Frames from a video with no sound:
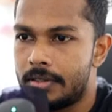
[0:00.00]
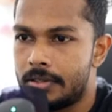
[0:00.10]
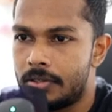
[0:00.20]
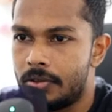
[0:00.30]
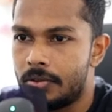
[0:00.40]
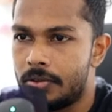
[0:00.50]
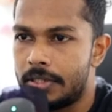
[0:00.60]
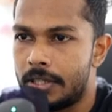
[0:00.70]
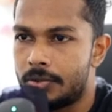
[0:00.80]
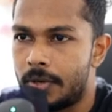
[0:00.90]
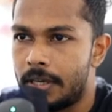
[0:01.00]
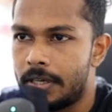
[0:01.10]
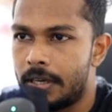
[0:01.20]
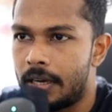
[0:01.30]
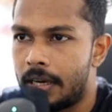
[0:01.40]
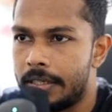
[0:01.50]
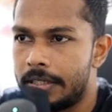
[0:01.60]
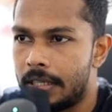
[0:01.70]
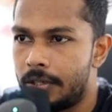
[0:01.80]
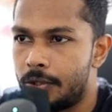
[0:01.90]
So that's why I
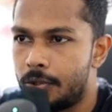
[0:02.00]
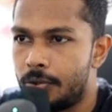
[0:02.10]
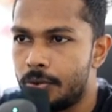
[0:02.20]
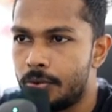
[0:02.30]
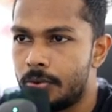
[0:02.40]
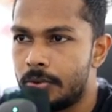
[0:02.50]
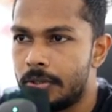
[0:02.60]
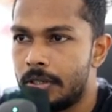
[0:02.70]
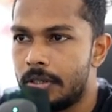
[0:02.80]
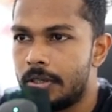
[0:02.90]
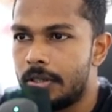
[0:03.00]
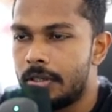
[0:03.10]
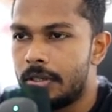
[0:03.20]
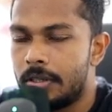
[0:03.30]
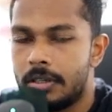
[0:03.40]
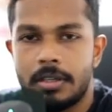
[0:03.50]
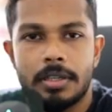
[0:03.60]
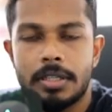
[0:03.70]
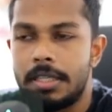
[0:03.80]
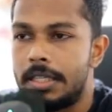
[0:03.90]
decided to do
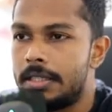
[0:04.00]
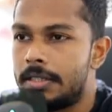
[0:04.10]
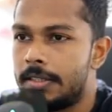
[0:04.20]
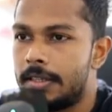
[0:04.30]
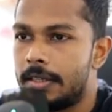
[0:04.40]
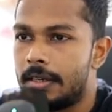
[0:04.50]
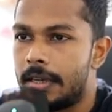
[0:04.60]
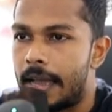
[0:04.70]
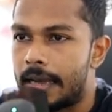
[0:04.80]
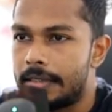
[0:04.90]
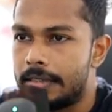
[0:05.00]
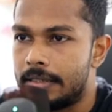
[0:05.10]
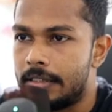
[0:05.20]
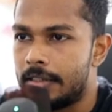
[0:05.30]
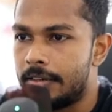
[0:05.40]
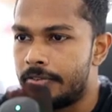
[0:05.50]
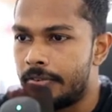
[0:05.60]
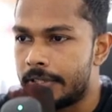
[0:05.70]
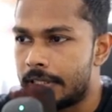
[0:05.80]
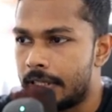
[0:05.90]
this action
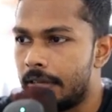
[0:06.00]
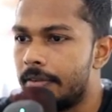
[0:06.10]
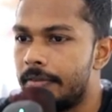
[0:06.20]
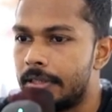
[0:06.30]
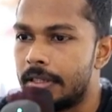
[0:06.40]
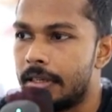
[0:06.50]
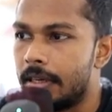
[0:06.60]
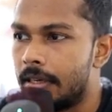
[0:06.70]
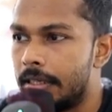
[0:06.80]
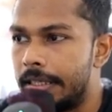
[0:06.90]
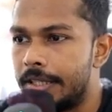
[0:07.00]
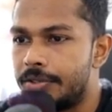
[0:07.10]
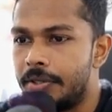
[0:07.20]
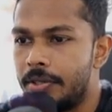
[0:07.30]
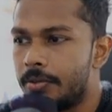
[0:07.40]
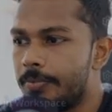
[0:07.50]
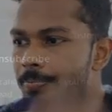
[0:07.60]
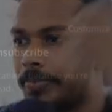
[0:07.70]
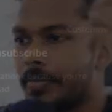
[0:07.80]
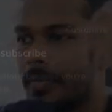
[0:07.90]
first in this video.
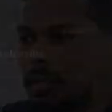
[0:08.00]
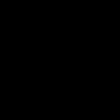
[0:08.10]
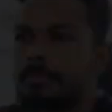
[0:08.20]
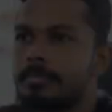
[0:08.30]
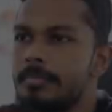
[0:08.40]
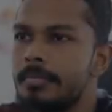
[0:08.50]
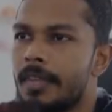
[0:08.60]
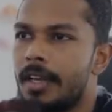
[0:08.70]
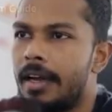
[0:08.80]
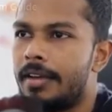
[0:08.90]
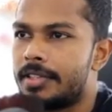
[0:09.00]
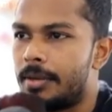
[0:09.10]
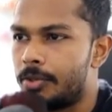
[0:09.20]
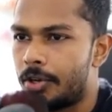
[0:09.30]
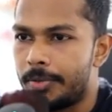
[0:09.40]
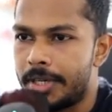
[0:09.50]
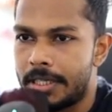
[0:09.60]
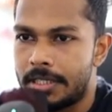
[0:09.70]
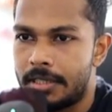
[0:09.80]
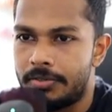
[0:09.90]
I have some
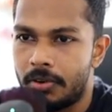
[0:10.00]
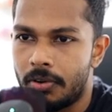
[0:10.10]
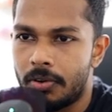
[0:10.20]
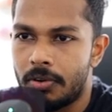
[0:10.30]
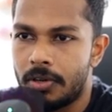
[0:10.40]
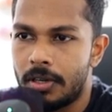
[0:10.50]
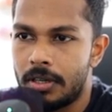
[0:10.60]
documentation for